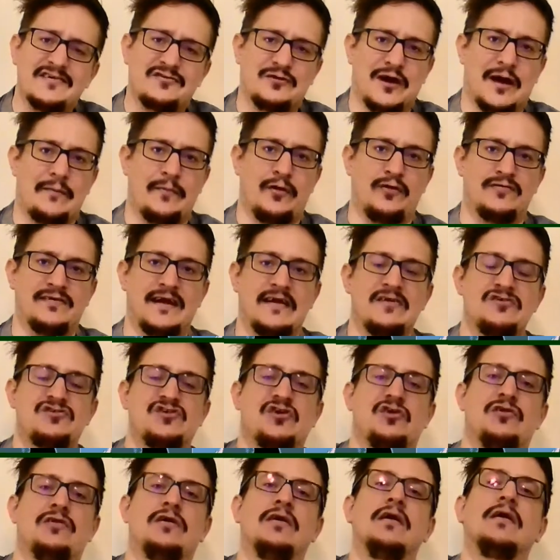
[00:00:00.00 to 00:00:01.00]
grab your
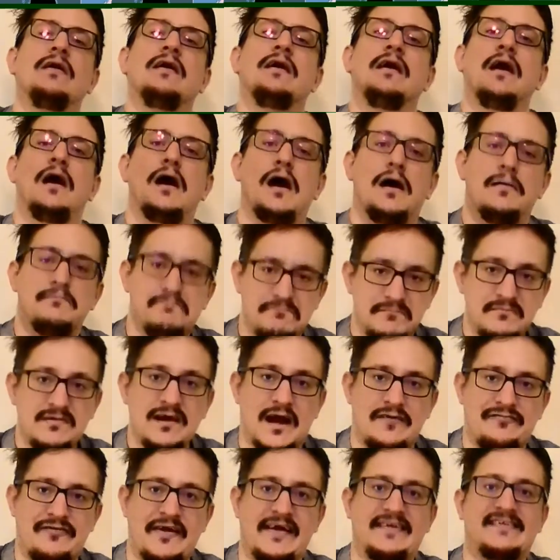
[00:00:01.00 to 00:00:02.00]
attention,
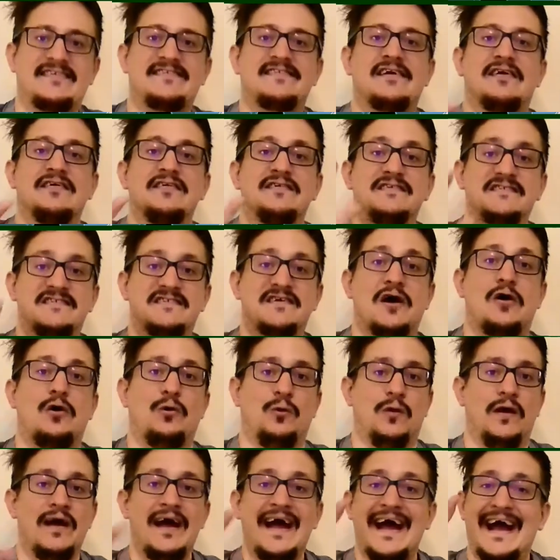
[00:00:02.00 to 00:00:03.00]
love it.
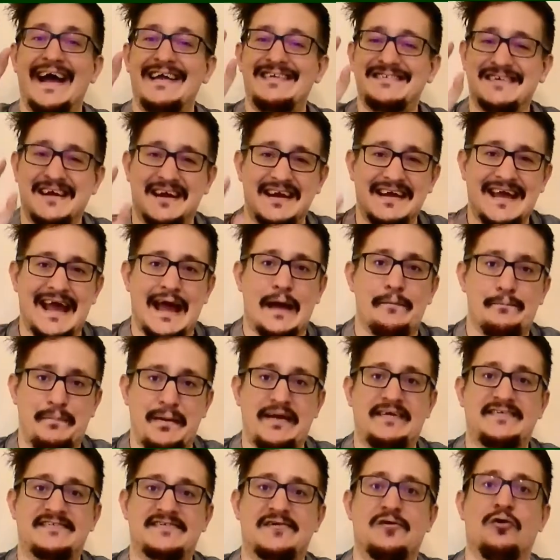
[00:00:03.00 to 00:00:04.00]
So, it's going to get a
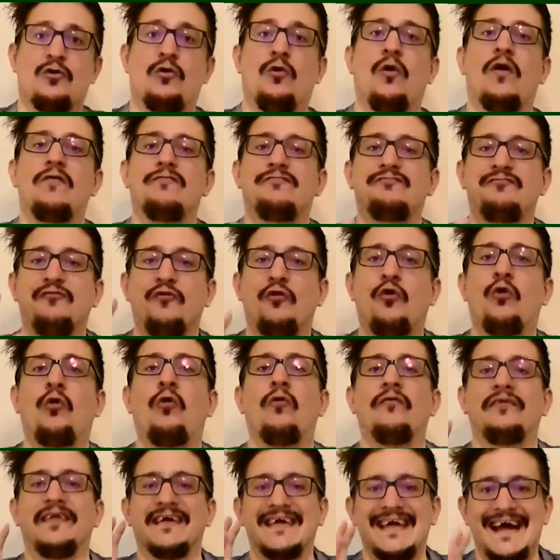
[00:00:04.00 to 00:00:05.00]
big score
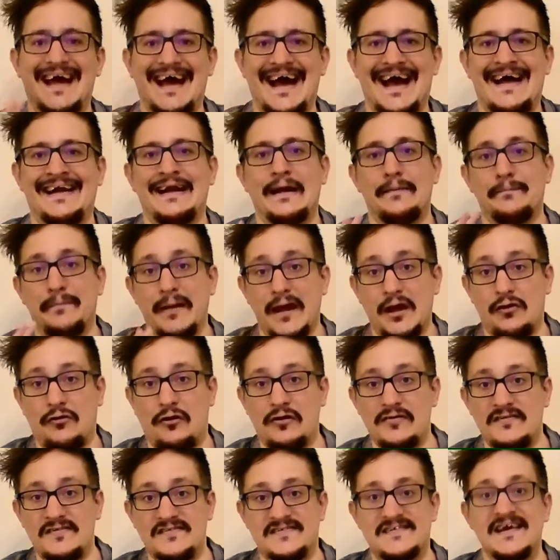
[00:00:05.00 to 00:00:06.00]
for the can
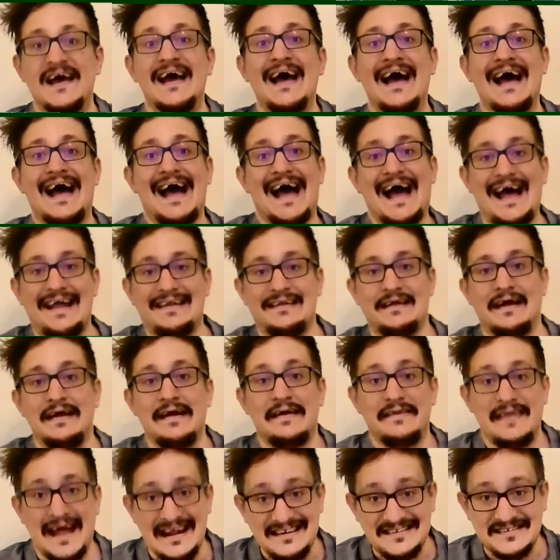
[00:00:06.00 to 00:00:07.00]
appearance, and
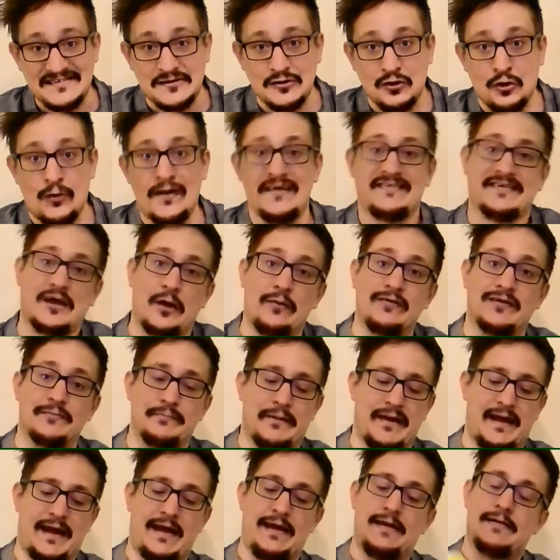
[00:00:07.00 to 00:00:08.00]
that score is going to
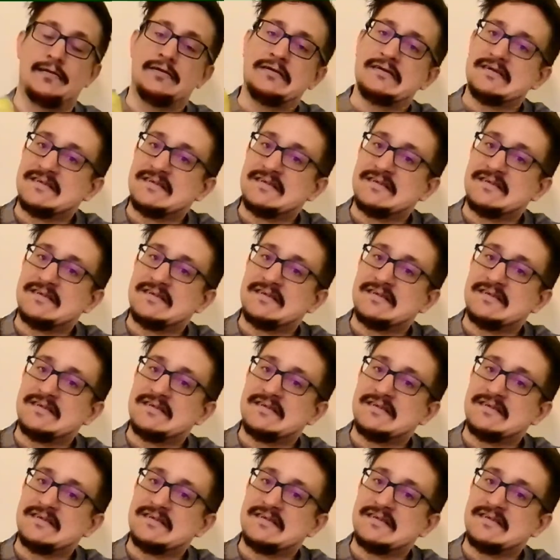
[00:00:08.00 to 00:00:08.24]
be